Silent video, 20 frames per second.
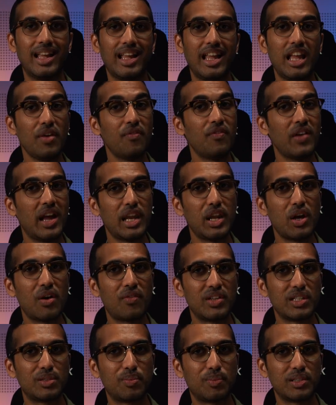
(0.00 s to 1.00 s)
If any
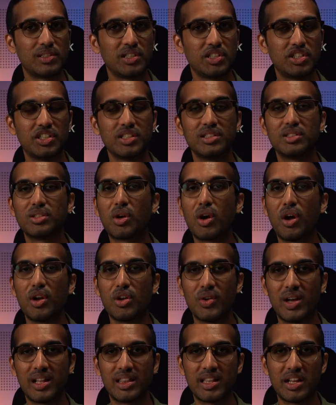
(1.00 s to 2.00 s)
of these positions
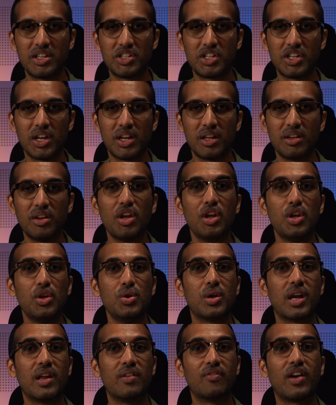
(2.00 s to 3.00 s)
caught your attention,
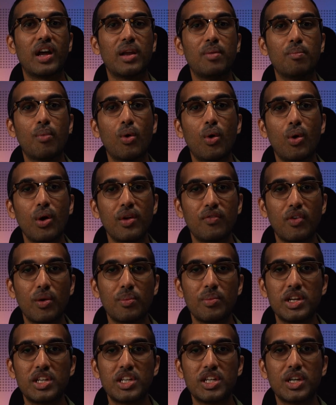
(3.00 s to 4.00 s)
you can find more
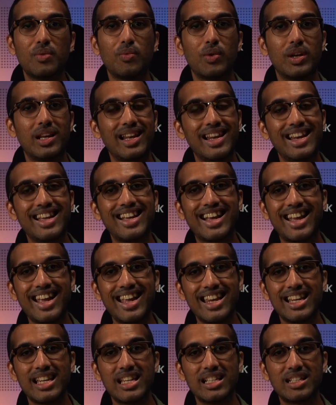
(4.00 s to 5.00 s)
information with the link
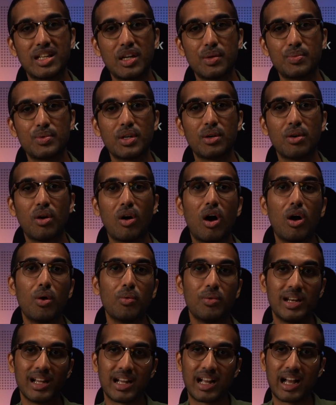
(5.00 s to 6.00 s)
in the description or
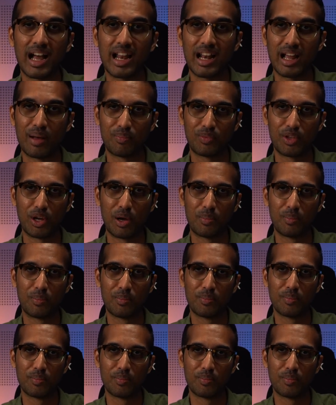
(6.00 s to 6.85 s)
with the card up top.